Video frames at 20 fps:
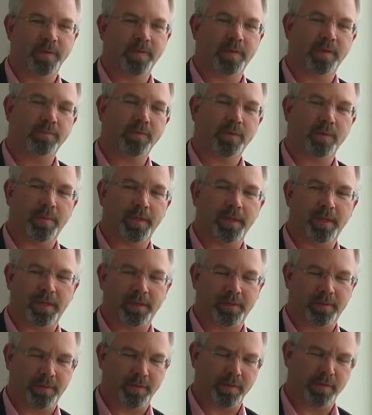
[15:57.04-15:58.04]
It seems to me
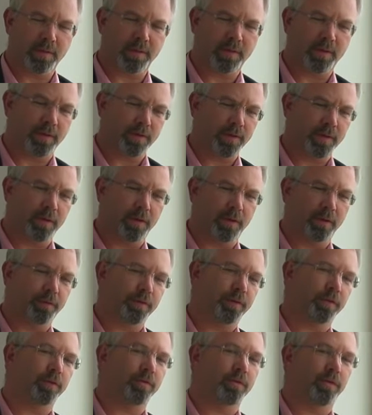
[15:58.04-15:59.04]
like there's there's a long
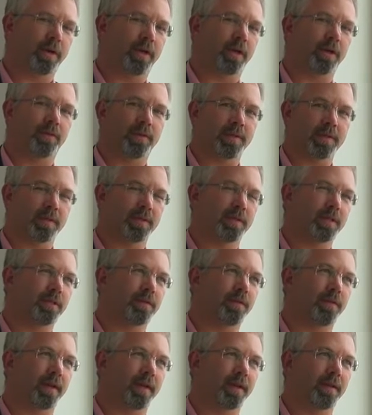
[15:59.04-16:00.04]
future ahead of us in
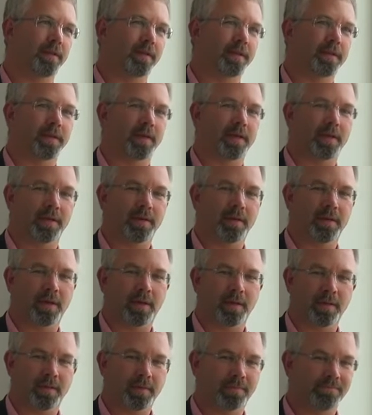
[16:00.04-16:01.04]
this field, and, and,
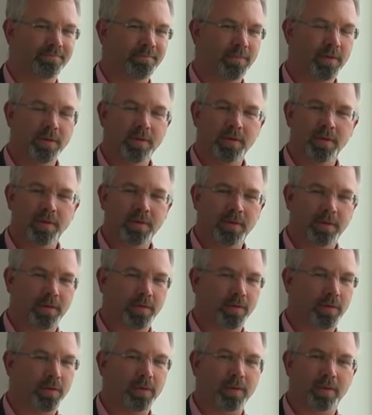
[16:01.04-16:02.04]
and
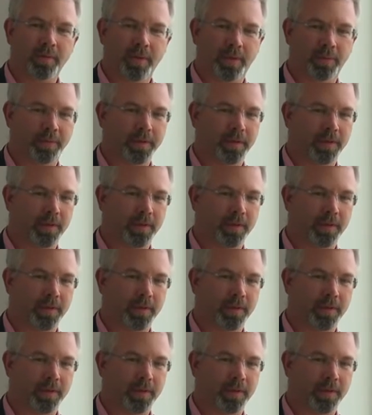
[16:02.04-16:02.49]
it's only when